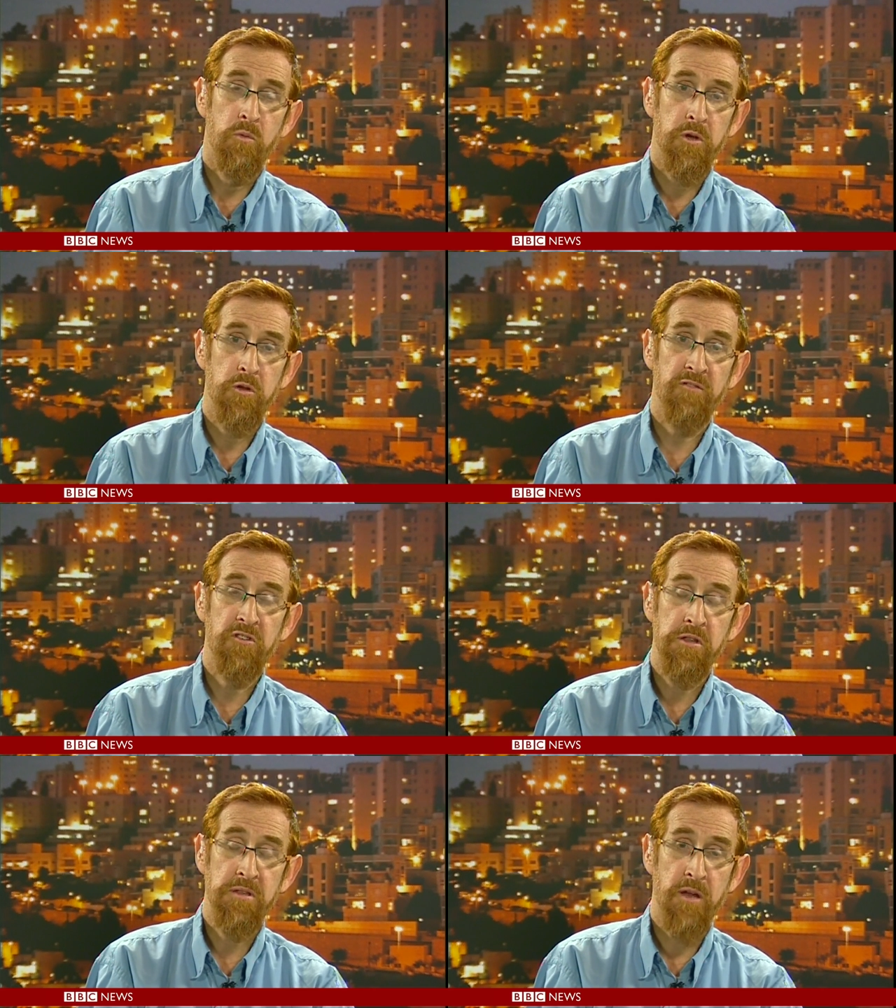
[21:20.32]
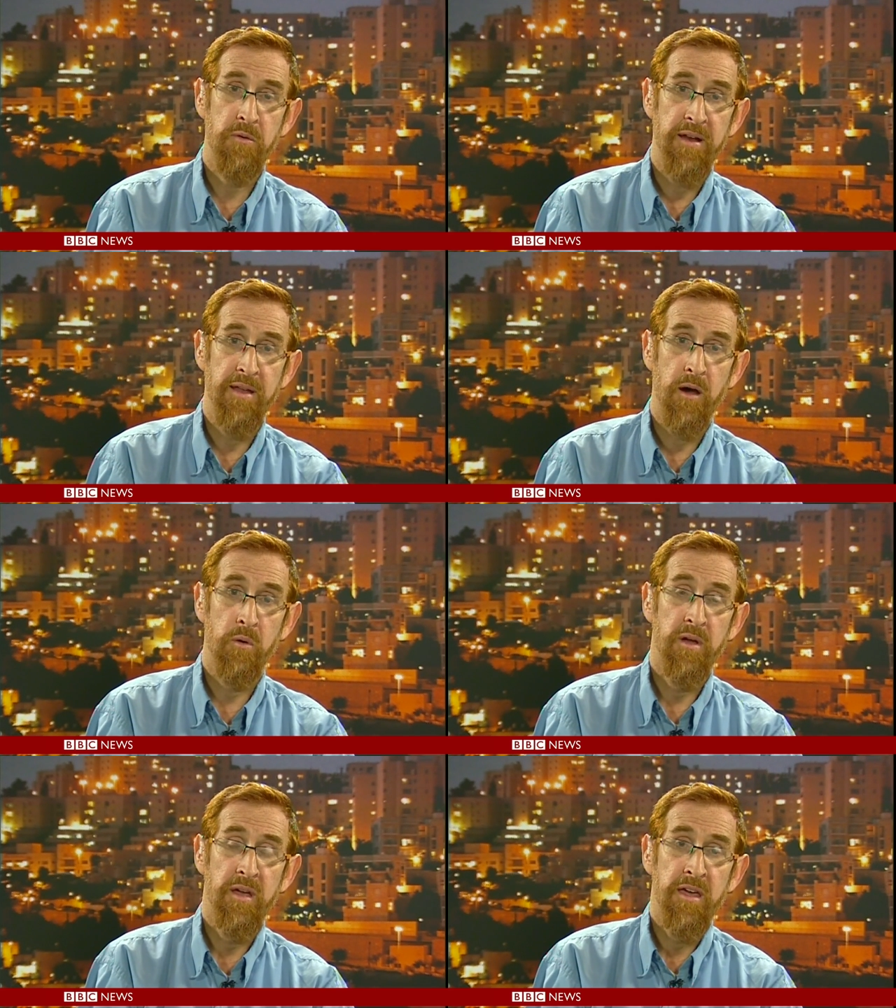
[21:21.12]
what you have just said right
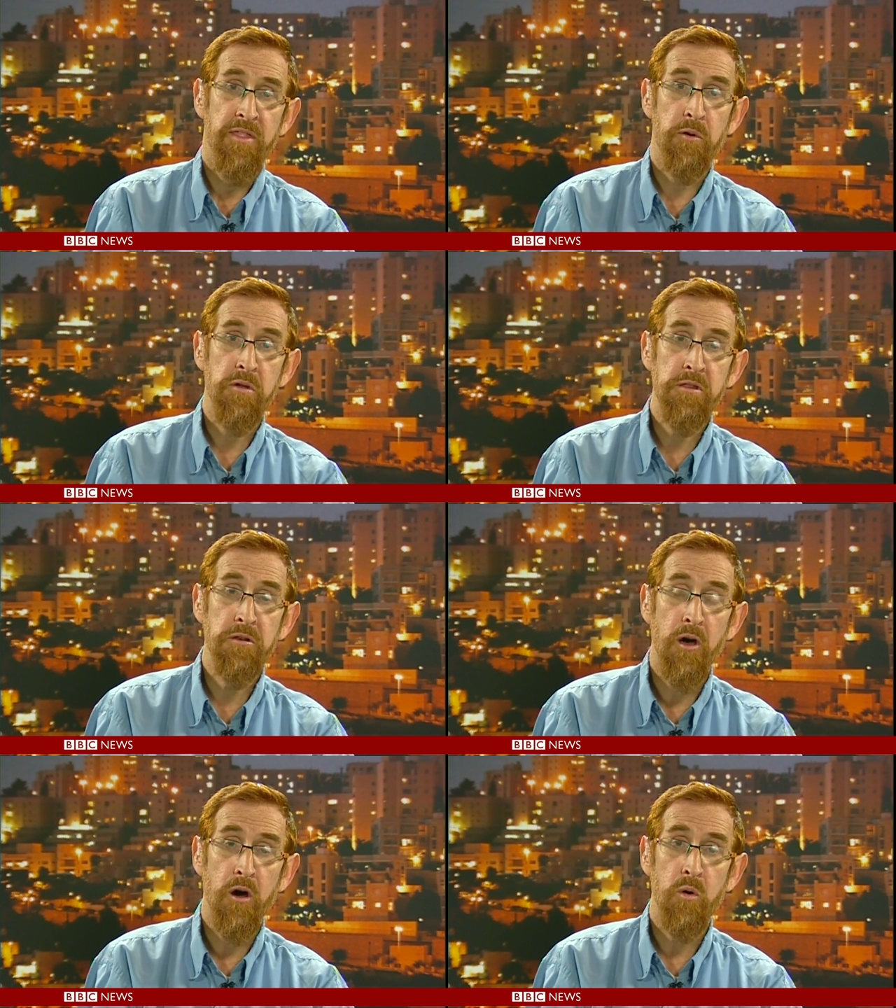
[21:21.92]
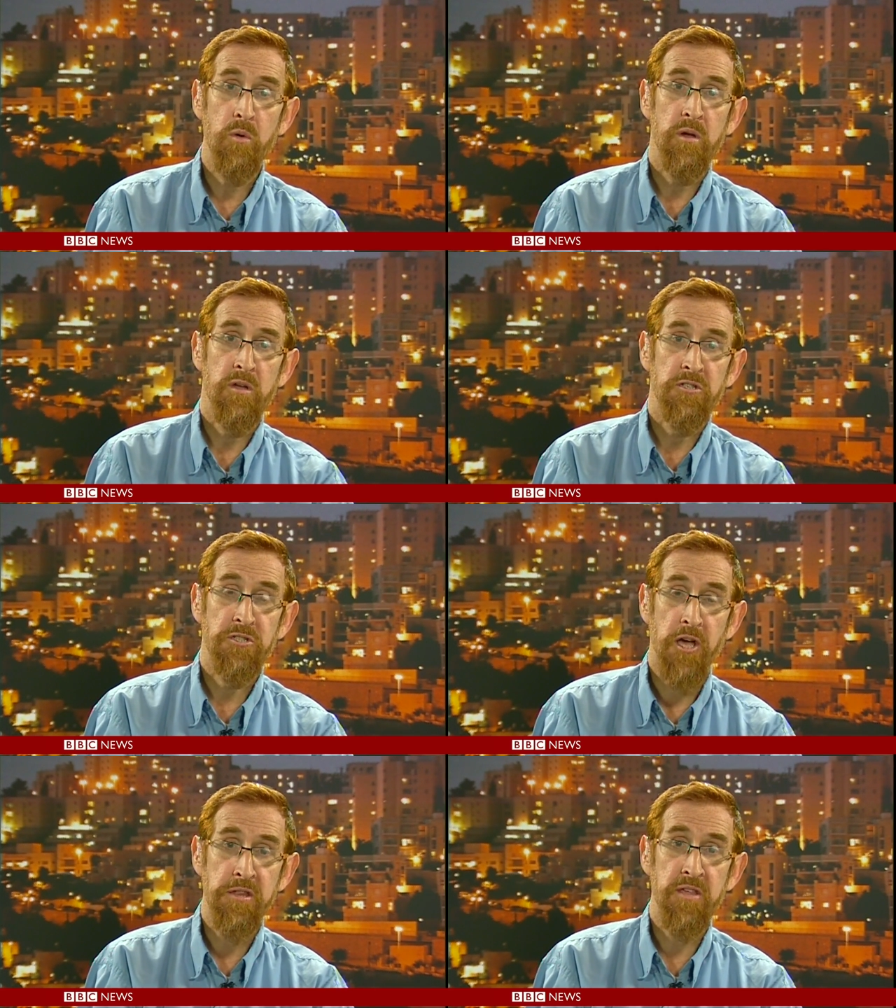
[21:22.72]
now. There is no
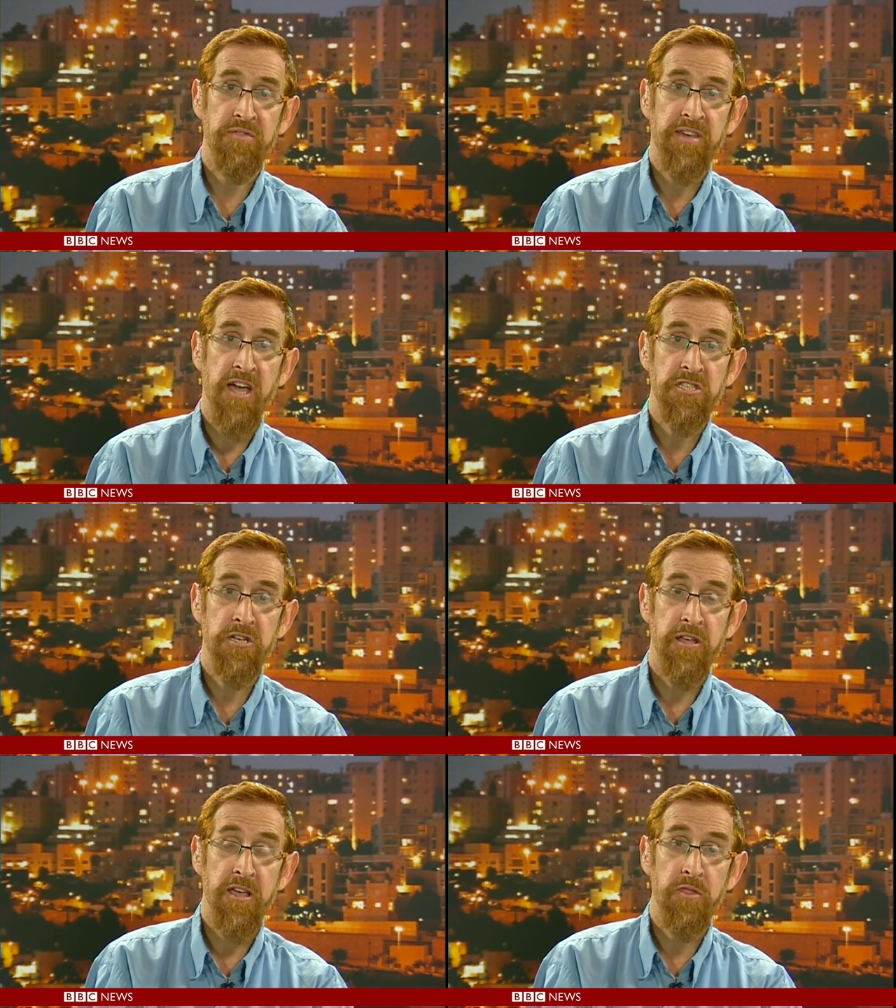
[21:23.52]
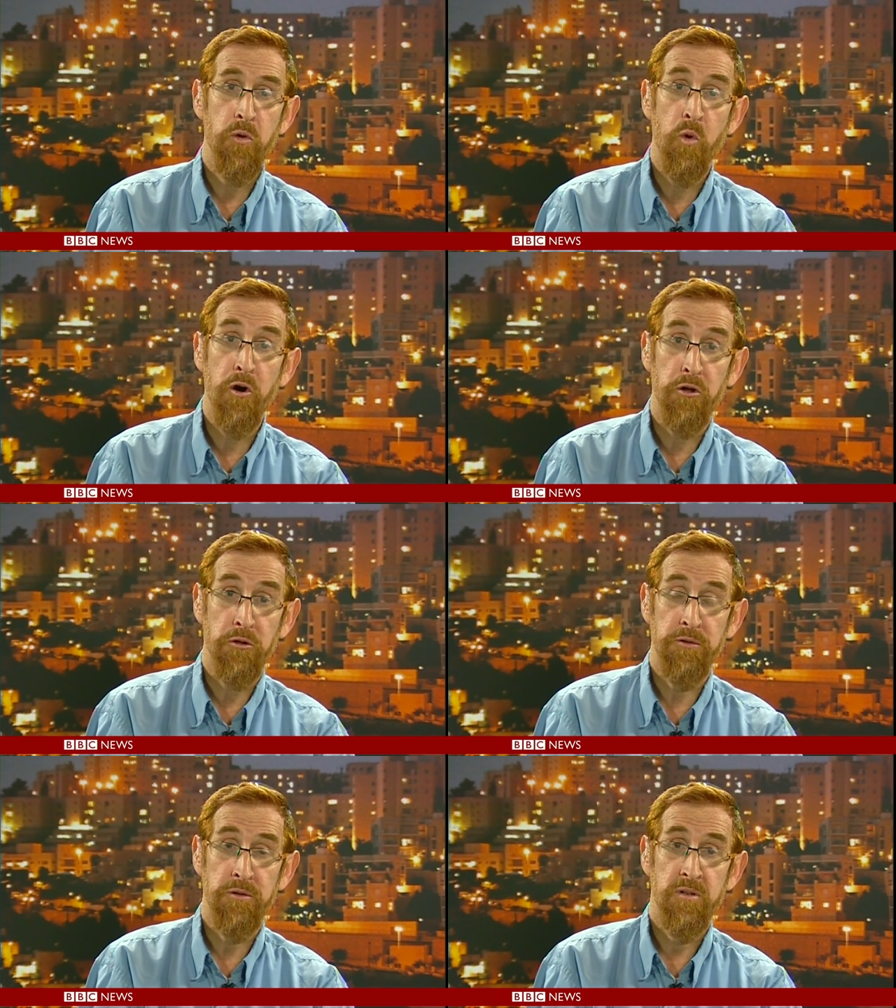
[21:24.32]
justification in the
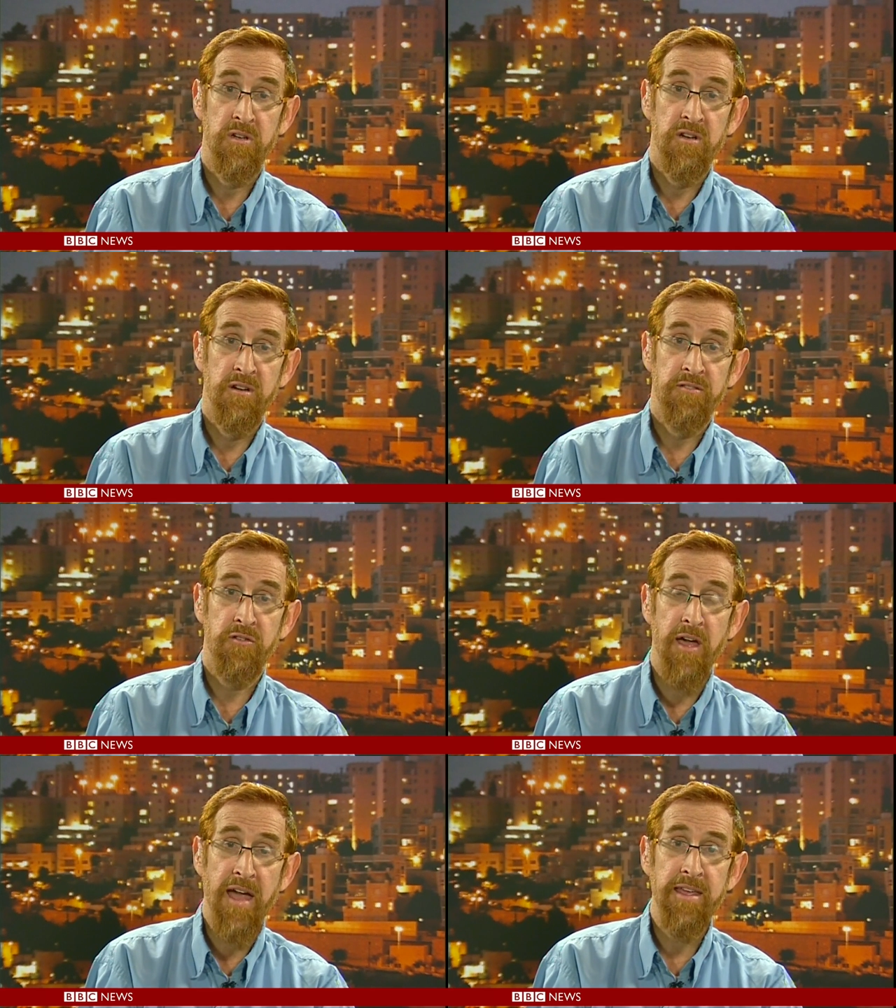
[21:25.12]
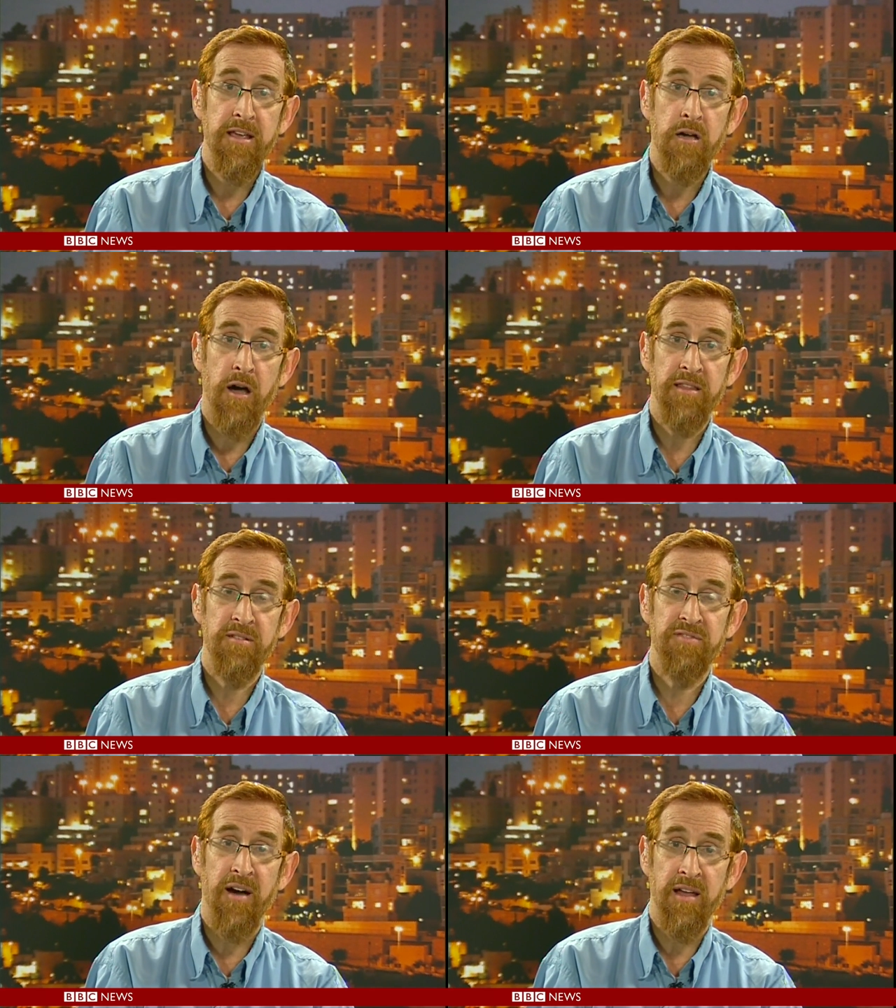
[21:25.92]
world for any kind
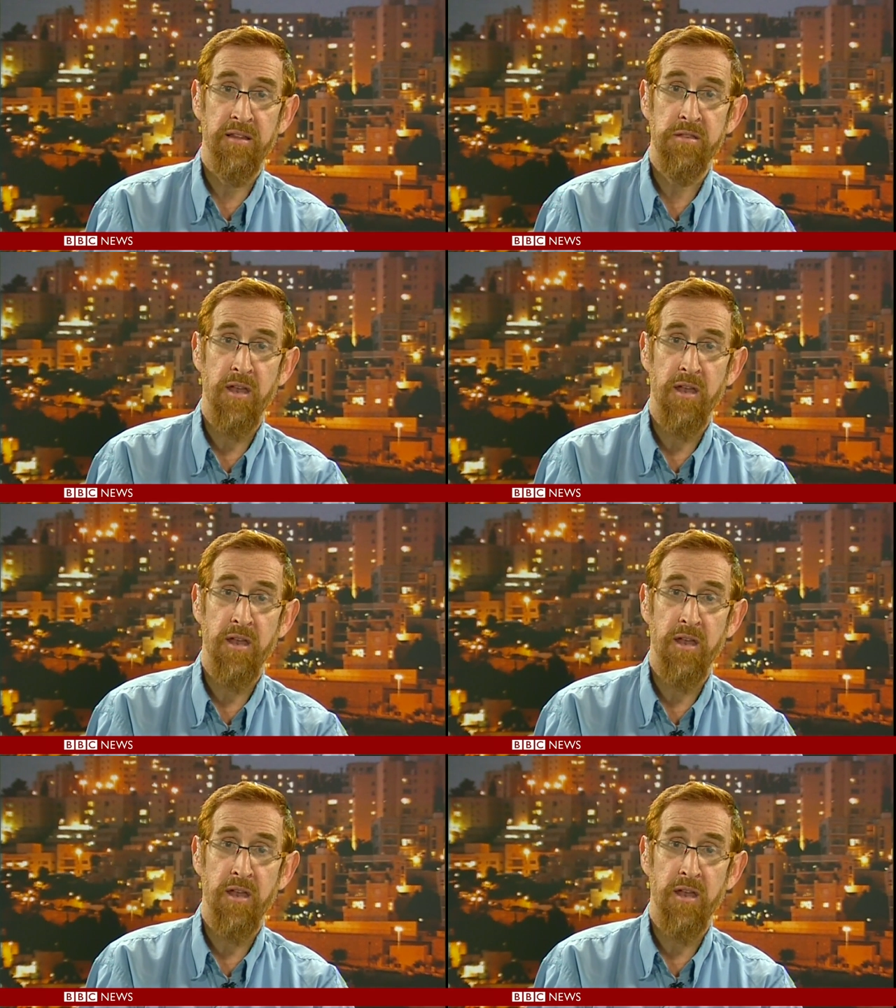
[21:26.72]
of violence.